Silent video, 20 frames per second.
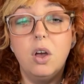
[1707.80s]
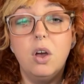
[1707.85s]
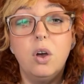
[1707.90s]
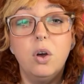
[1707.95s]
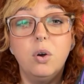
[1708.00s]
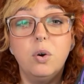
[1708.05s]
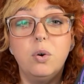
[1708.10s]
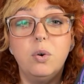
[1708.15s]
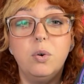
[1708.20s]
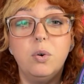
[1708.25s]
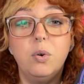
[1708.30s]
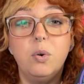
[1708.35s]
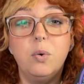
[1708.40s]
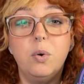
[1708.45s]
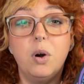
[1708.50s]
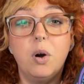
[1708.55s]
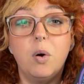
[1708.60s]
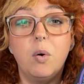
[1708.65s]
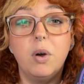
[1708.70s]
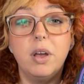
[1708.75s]

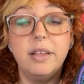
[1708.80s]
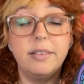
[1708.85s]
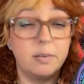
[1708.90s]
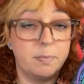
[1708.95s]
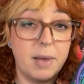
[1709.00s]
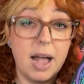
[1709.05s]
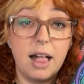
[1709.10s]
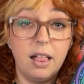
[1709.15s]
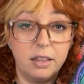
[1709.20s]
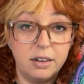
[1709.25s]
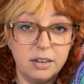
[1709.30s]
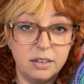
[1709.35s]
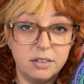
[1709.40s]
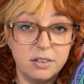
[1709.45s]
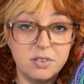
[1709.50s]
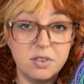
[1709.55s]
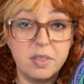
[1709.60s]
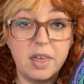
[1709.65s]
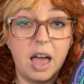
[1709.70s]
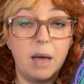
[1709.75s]
who is a paladin,
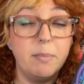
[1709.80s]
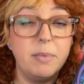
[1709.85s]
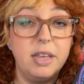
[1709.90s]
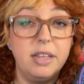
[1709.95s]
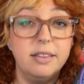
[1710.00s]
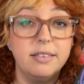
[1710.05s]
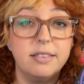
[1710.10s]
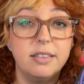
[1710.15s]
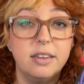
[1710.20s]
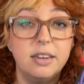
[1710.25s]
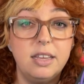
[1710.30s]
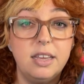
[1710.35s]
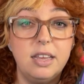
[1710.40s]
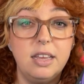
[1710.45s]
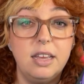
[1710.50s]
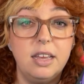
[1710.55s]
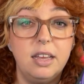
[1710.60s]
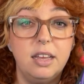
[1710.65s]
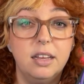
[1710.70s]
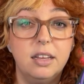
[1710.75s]
so that means that
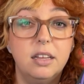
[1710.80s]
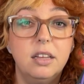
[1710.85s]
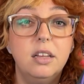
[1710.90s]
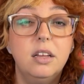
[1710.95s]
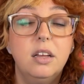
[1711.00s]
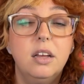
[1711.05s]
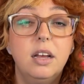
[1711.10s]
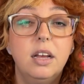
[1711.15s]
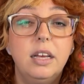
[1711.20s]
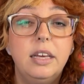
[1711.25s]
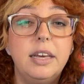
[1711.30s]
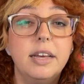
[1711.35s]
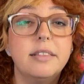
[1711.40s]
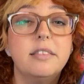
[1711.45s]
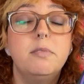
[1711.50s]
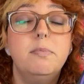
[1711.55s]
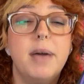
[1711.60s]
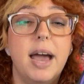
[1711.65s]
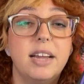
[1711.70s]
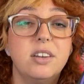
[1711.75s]
he gets
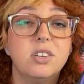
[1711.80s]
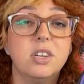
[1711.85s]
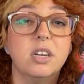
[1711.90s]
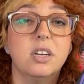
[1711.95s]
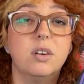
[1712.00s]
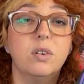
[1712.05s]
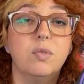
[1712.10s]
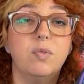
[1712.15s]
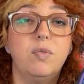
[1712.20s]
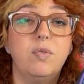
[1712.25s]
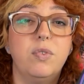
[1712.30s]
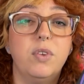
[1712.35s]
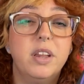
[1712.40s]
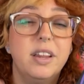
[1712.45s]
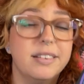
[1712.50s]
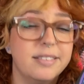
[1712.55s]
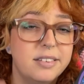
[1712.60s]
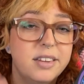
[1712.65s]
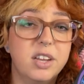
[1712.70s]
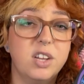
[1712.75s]
magic in
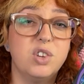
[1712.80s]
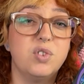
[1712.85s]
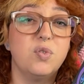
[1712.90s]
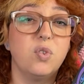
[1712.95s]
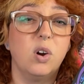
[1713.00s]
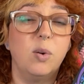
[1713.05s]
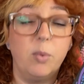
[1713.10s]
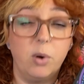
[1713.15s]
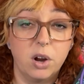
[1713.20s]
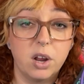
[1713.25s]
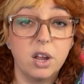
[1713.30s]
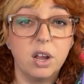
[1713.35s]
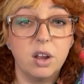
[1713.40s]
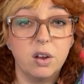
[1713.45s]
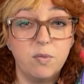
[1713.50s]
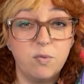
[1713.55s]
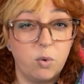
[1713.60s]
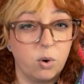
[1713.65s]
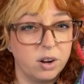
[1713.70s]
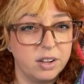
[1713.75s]
exchange for working
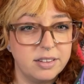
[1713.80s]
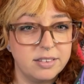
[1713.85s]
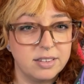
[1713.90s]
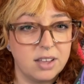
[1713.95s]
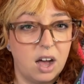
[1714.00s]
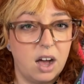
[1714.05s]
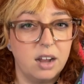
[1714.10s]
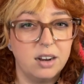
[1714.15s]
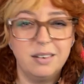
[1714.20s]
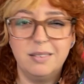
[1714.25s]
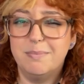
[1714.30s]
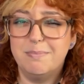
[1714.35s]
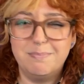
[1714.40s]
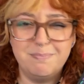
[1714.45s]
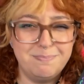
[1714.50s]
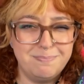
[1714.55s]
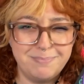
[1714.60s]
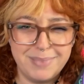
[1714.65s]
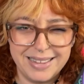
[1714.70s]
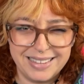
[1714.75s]
for his god,
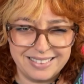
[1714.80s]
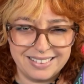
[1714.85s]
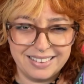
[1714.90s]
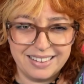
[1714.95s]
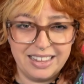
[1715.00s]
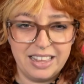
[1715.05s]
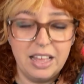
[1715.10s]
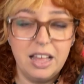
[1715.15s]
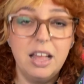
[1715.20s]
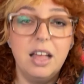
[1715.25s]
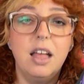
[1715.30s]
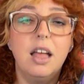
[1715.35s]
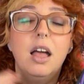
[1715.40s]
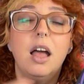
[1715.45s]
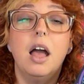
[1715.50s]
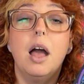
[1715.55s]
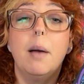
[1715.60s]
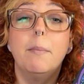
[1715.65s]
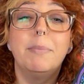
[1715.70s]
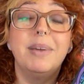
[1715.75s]
basically.
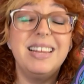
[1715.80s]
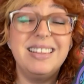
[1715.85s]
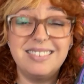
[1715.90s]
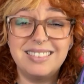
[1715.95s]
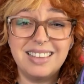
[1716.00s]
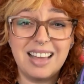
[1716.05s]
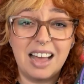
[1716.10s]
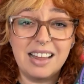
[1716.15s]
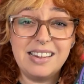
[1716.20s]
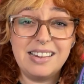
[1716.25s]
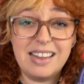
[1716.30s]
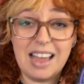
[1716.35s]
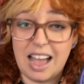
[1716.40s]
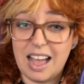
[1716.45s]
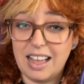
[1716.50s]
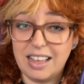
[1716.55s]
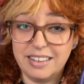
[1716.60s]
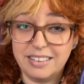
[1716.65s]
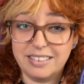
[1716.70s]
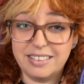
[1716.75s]
But his god
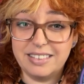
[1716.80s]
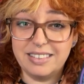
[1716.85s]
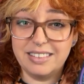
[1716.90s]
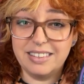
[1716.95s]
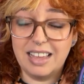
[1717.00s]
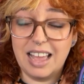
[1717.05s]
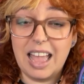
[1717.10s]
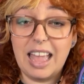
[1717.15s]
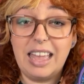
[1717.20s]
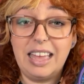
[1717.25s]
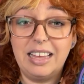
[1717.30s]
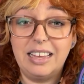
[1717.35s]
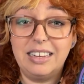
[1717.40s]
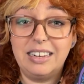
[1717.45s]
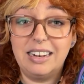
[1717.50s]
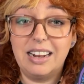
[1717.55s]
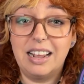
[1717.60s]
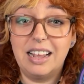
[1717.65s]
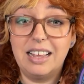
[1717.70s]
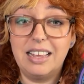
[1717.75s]
dies,
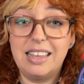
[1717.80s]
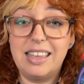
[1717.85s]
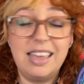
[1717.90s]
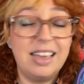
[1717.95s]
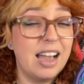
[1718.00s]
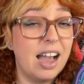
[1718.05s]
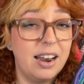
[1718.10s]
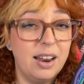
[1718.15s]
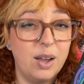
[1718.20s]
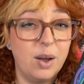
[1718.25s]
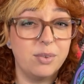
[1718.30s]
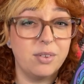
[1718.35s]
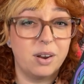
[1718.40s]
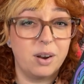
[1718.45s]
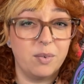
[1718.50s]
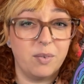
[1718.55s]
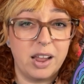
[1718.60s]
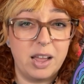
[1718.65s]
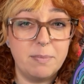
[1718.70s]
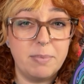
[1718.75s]
and he kind of goes on a
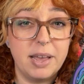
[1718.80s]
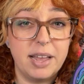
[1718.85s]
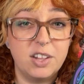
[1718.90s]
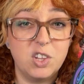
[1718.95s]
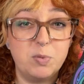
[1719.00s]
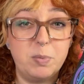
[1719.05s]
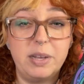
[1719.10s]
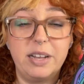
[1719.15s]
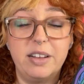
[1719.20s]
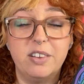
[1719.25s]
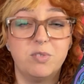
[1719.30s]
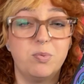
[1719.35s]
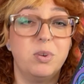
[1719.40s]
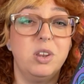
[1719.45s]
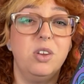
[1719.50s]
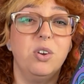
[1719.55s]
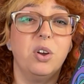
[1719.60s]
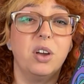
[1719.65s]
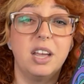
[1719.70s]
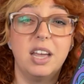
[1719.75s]
rampage because when
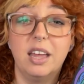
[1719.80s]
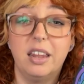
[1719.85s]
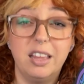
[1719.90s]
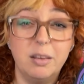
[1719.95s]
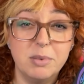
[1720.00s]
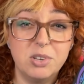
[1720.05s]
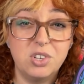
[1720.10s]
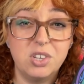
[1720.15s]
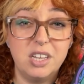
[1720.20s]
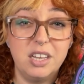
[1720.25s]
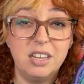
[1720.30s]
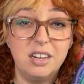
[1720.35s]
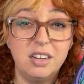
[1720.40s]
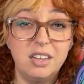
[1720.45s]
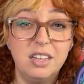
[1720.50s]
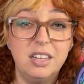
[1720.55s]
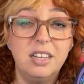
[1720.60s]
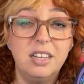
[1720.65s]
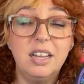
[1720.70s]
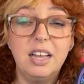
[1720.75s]
you're a killing machine
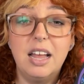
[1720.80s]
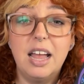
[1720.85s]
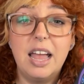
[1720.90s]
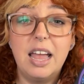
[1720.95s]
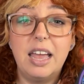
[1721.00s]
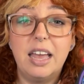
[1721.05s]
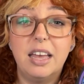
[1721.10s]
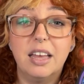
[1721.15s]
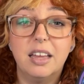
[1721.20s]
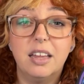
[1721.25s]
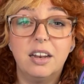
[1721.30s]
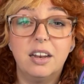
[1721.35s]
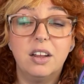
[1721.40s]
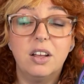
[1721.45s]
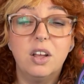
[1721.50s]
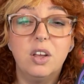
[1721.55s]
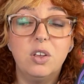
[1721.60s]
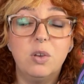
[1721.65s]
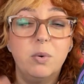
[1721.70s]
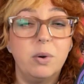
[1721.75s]
and
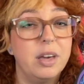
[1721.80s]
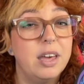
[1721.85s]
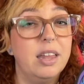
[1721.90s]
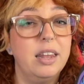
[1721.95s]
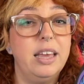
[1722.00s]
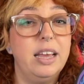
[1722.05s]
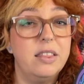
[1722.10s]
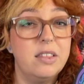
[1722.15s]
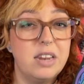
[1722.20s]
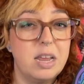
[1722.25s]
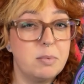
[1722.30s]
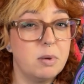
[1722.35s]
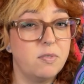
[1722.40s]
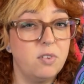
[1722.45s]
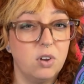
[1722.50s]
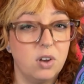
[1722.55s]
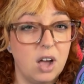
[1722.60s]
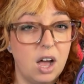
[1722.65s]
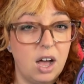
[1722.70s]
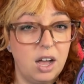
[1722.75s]
you were killing in the name of your
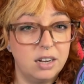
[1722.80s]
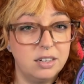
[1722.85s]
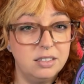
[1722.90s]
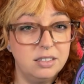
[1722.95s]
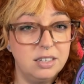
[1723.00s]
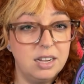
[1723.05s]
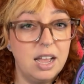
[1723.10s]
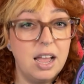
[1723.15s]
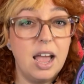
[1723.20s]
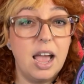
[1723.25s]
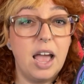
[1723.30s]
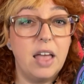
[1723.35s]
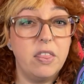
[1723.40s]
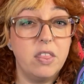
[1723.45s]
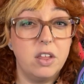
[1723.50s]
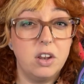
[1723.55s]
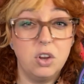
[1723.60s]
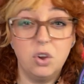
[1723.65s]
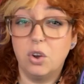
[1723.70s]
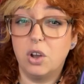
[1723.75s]
god, and
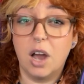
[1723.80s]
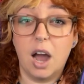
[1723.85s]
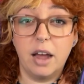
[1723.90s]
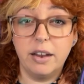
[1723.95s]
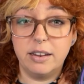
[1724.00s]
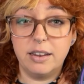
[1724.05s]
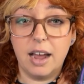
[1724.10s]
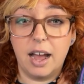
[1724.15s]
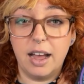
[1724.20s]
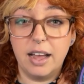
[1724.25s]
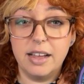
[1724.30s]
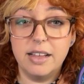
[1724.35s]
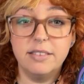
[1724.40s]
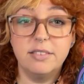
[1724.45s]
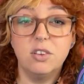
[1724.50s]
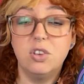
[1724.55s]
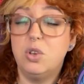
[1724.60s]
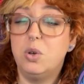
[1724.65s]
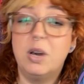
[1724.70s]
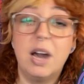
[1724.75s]
then your god dies,
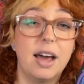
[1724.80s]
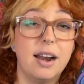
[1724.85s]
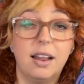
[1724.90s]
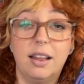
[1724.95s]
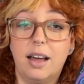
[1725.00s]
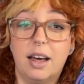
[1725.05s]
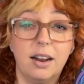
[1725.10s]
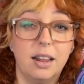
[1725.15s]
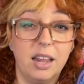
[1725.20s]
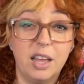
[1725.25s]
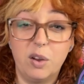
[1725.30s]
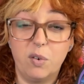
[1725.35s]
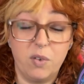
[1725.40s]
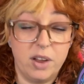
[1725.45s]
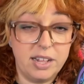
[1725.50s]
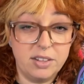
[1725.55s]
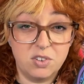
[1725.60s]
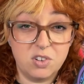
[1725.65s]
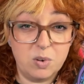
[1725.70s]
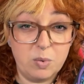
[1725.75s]
you got a lot of like
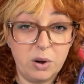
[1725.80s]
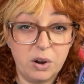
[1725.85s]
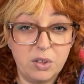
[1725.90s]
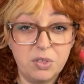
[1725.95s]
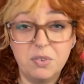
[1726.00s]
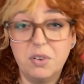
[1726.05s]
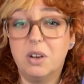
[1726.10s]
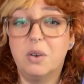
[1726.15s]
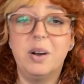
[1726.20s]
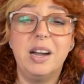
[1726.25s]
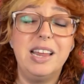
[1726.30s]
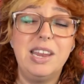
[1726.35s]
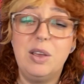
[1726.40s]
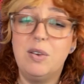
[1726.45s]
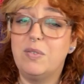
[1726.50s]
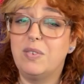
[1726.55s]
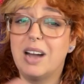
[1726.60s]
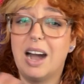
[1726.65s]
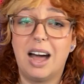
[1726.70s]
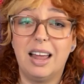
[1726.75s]
rage to work through, and you've
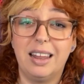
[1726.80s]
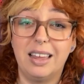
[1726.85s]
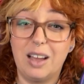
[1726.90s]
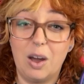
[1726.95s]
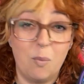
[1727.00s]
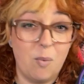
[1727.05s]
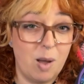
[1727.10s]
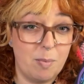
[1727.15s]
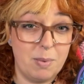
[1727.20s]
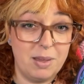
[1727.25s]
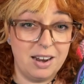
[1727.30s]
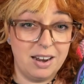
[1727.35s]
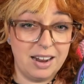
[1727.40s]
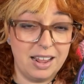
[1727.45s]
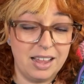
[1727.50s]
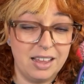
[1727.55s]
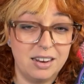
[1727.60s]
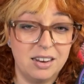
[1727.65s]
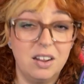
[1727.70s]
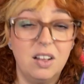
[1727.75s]
got like a weapon at
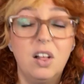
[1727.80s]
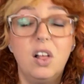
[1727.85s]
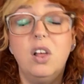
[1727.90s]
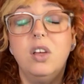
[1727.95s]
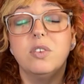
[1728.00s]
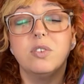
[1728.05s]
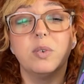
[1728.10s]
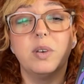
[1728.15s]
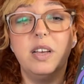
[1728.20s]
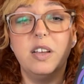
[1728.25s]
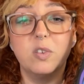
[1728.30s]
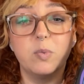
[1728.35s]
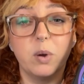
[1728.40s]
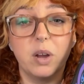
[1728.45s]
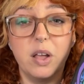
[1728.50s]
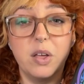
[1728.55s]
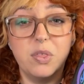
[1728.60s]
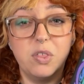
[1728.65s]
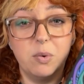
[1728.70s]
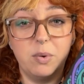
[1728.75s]
hand. So he's
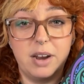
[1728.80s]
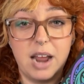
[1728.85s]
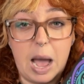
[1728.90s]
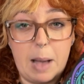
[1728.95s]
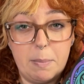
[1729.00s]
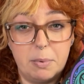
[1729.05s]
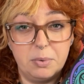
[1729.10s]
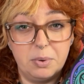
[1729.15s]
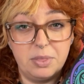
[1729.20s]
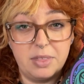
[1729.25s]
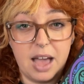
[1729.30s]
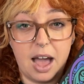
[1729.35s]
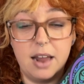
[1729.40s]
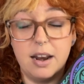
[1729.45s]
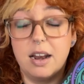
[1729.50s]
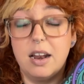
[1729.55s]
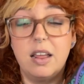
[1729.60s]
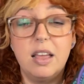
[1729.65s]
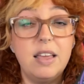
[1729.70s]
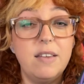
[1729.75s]
working through what happened with that,
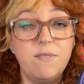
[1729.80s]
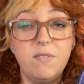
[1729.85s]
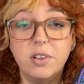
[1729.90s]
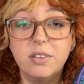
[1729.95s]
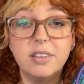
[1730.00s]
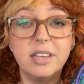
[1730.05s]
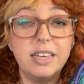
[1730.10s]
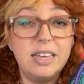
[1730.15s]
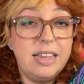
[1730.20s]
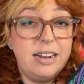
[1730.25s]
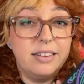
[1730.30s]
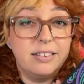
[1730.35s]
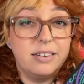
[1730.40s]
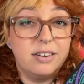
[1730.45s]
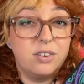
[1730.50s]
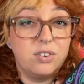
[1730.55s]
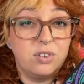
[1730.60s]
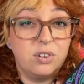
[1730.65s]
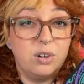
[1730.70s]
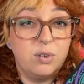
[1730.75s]
and he feels like he doesn't
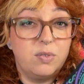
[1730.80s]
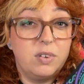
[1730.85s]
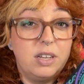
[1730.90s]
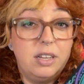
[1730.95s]
deserve